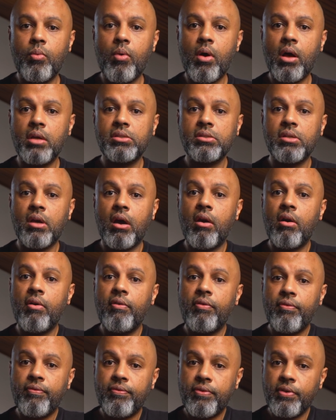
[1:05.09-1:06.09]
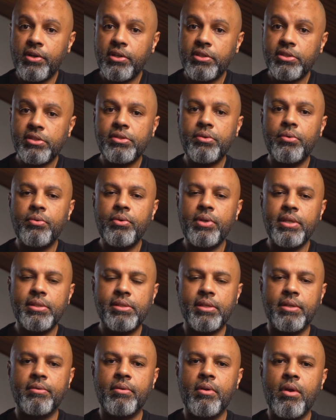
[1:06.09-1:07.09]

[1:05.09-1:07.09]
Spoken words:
was our first reason,